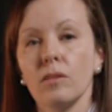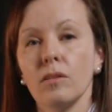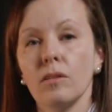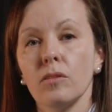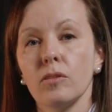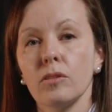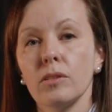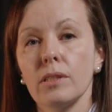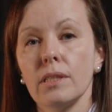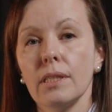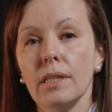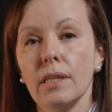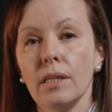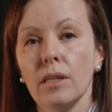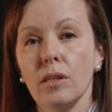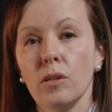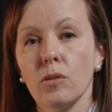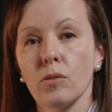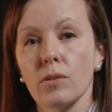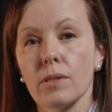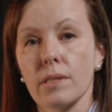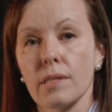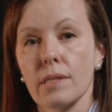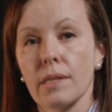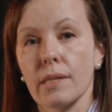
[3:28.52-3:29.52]

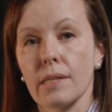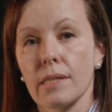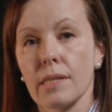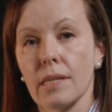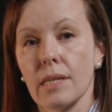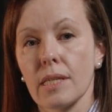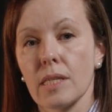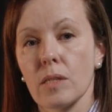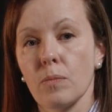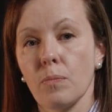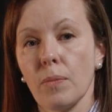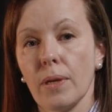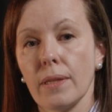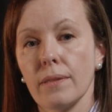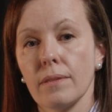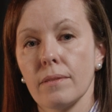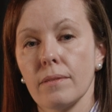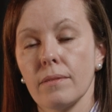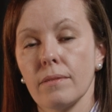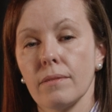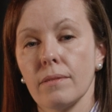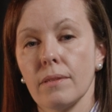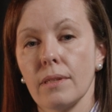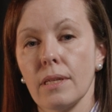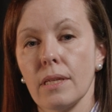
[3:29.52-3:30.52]
Continuous
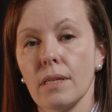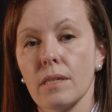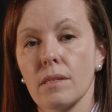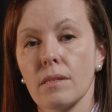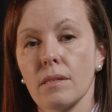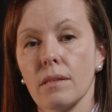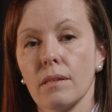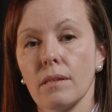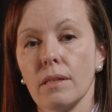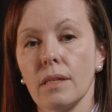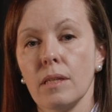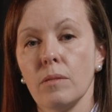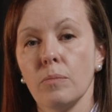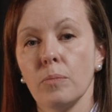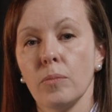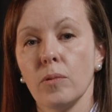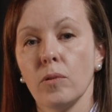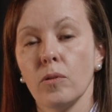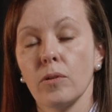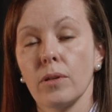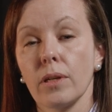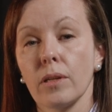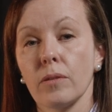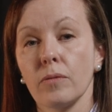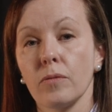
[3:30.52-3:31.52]
assessment is
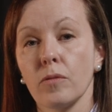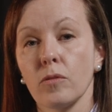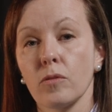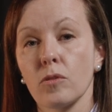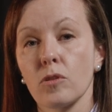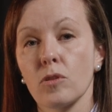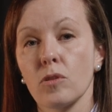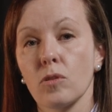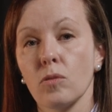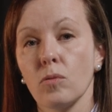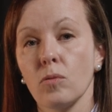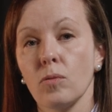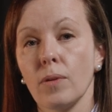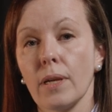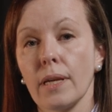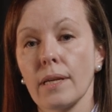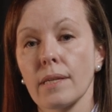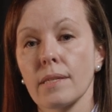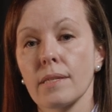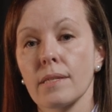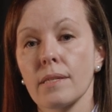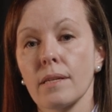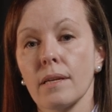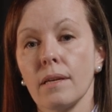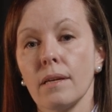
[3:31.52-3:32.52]
important for
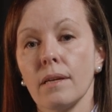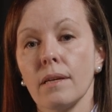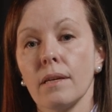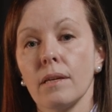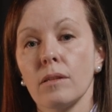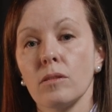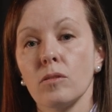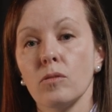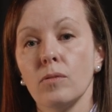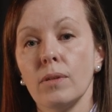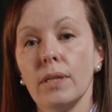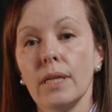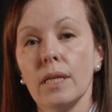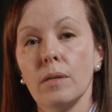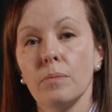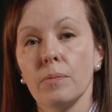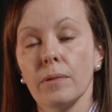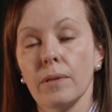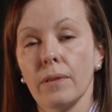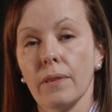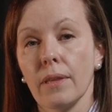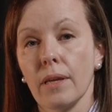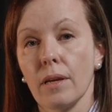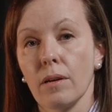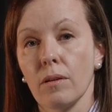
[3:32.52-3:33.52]
students to
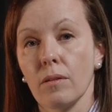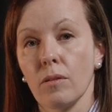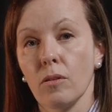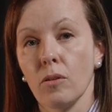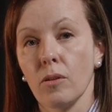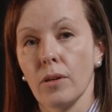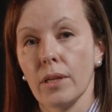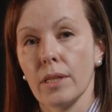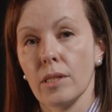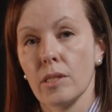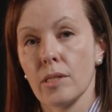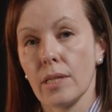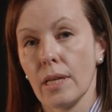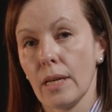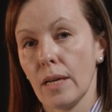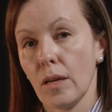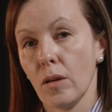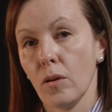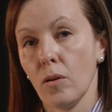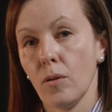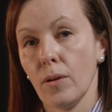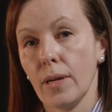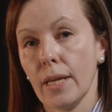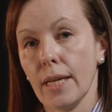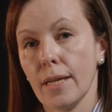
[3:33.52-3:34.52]
deepen their knowledge and
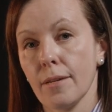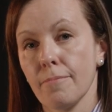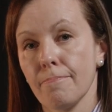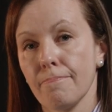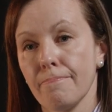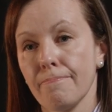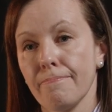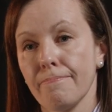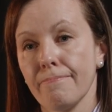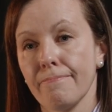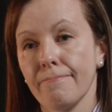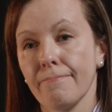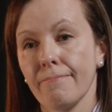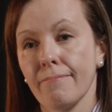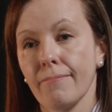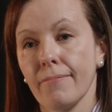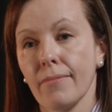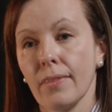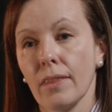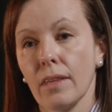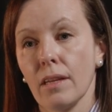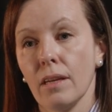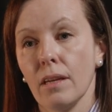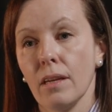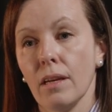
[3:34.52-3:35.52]
learning.
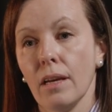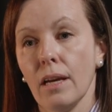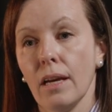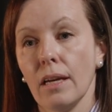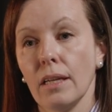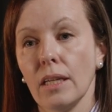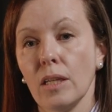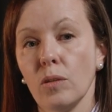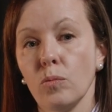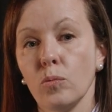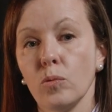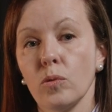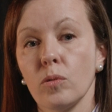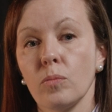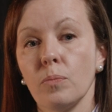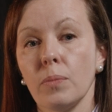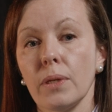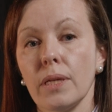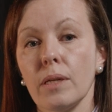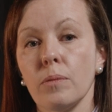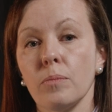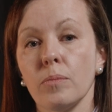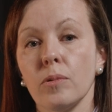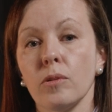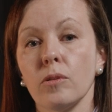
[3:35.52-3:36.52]
And it would
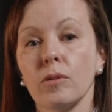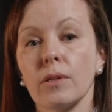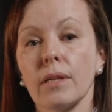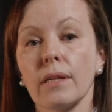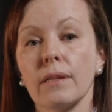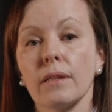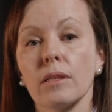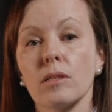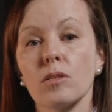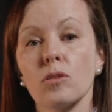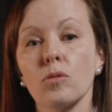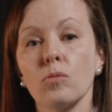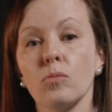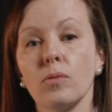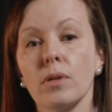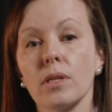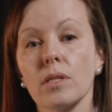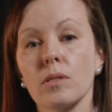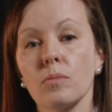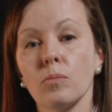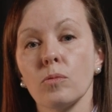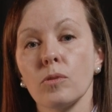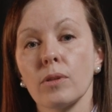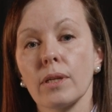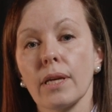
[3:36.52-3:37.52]
be important that
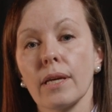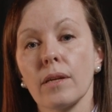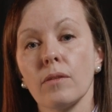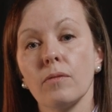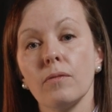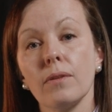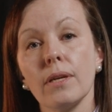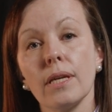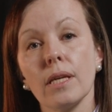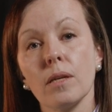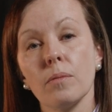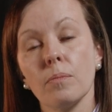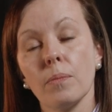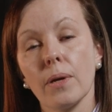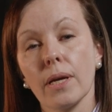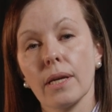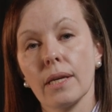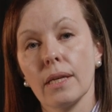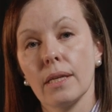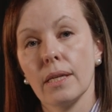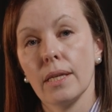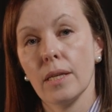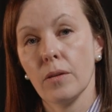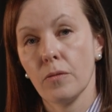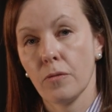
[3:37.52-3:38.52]
students would get feedback
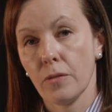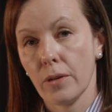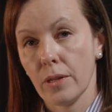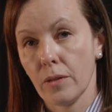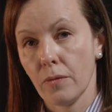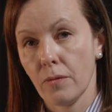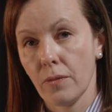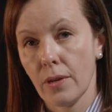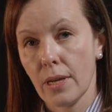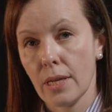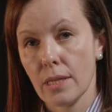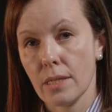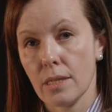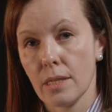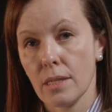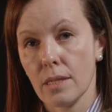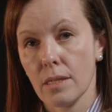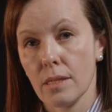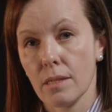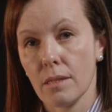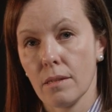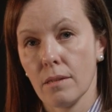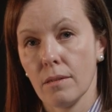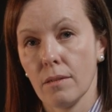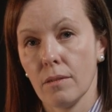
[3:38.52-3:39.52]
in different
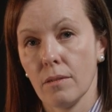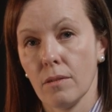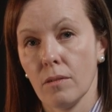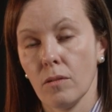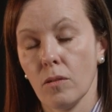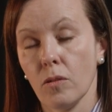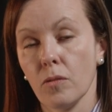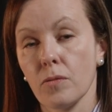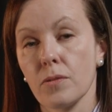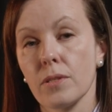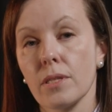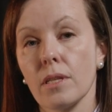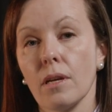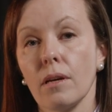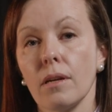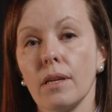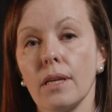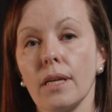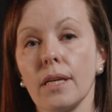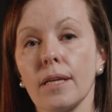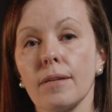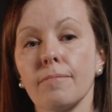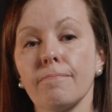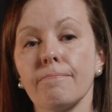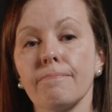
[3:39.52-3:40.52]
phases of
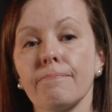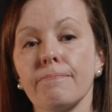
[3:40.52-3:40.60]
studying.